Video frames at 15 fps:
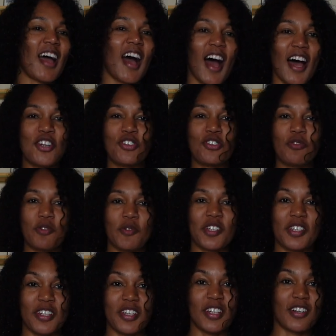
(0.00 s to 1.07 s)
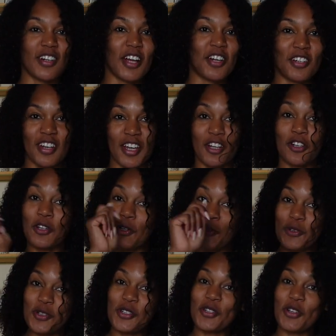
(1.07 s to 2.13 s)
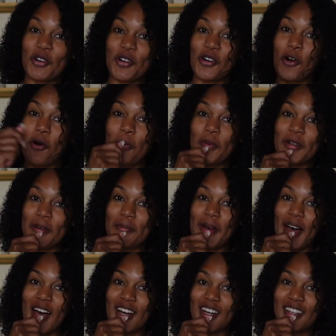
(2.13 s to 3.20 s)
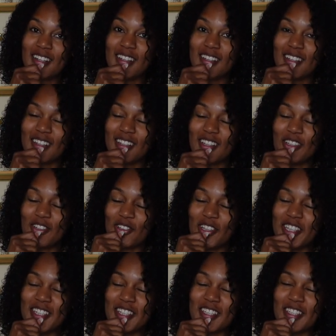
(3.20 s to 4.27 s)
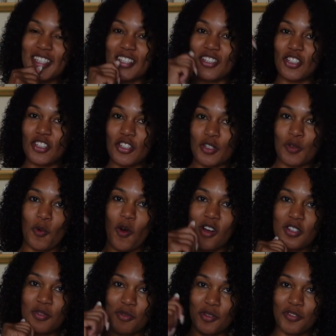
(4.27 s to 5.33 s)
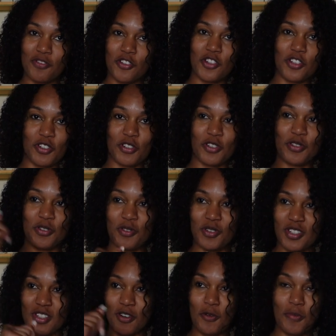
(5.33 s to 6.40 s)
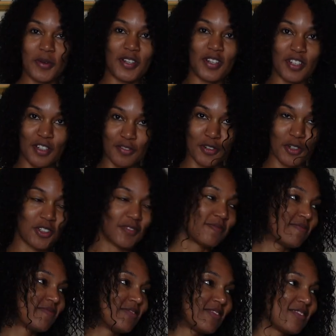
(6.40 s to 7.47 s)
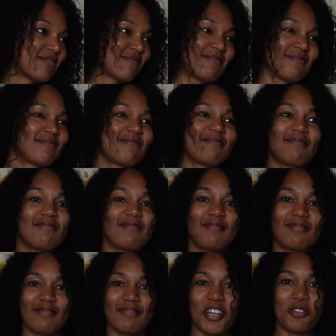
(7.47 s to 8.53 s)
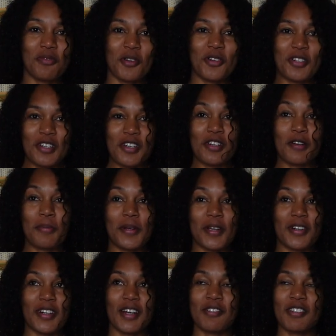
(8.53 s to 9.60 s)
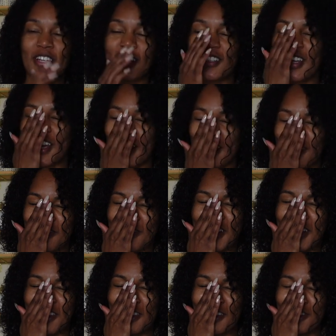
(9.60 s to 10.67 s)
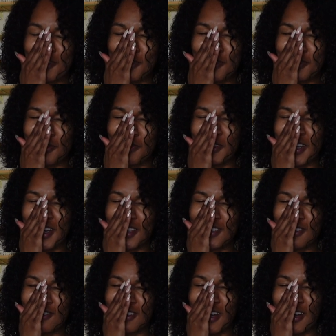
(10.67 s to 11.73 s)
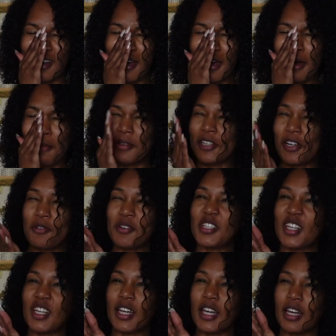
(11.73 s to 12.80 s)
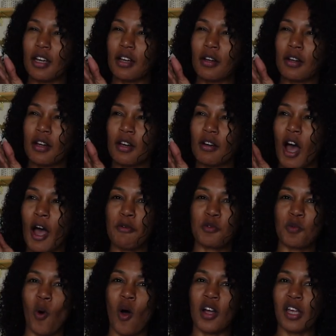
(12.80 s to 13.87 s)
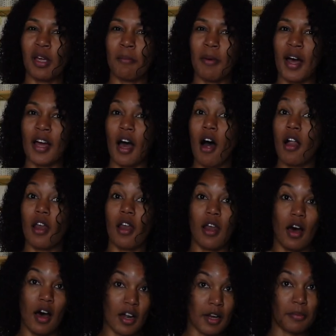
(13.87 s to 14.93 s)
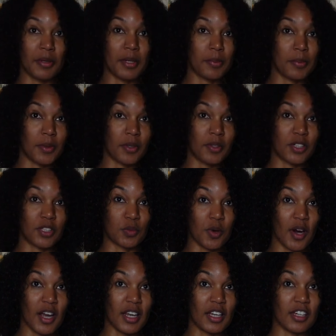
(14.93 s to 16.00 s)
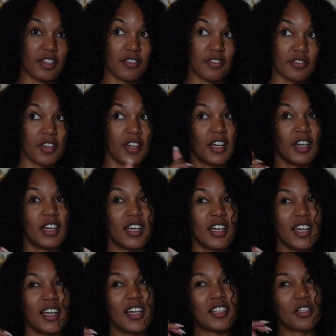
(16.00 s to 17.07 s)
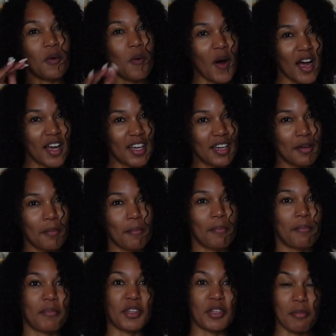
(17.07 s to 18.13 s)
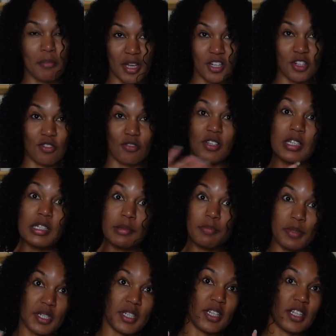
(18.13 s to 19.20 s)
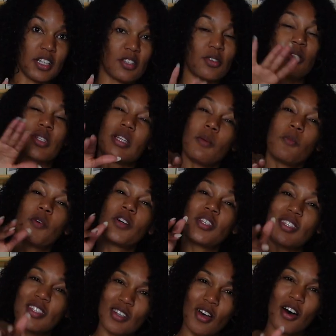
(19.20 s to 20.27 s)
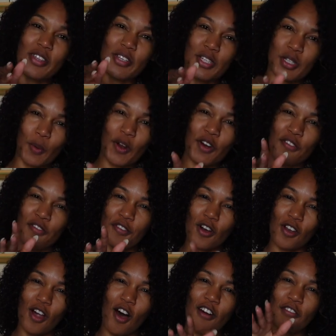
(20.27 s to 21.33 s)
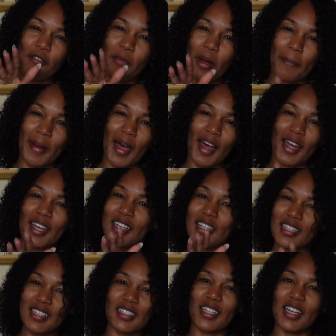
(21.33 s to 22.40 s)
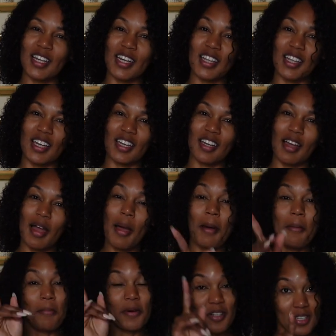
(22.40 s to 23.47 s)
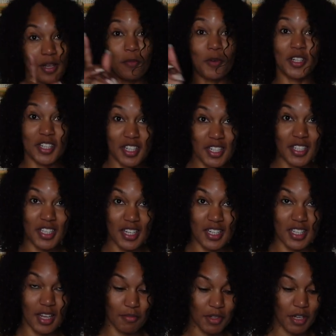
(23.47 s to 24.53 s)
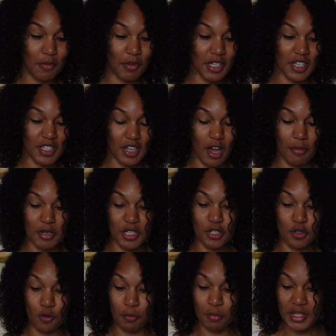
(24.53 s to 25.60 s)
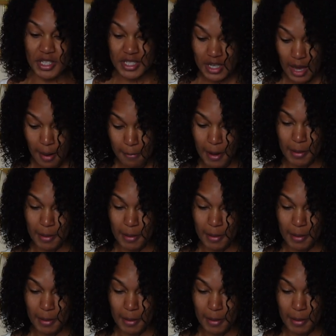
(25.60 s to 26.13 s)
I just knew it wasn't here, and I like closed the door and opened it back. You know, like the scene in Jesus Walks where the fridge is closed, open, it's full. My sweater didn't appear, and I was like, damn, and it thunderstormed yesterday. But then I was thinking, I was walking by a lot of people, because where I live, it's quiet, but the main street is busy. So someone saw the sweater fall off of my bag and didn't say anything. But someone did say something when they saw me scoop this up.